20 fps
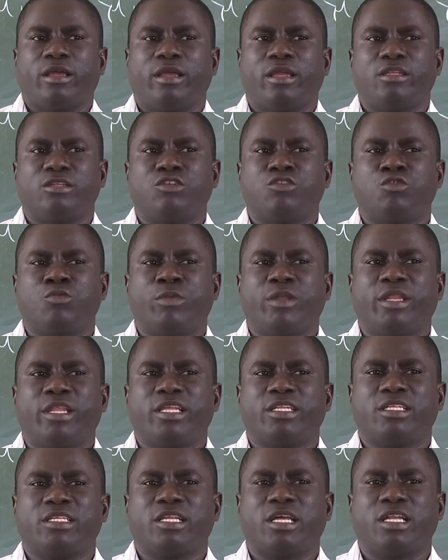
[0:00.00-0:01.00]
in
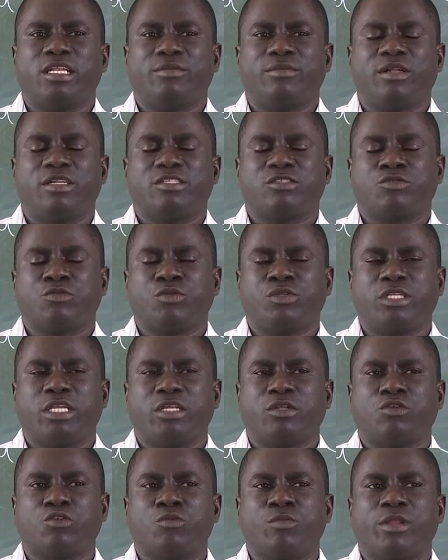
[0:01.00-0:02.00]
ruminated animals. We
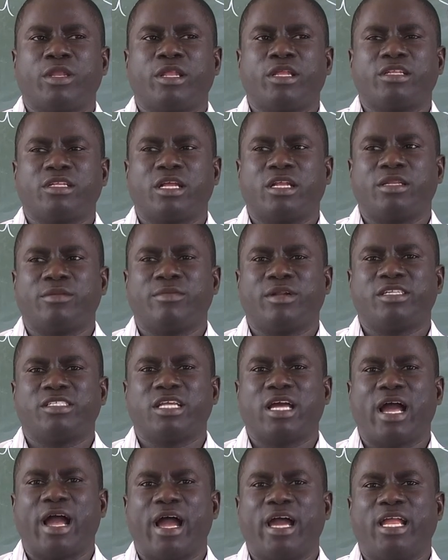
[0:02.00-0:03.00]
say ruminated animals are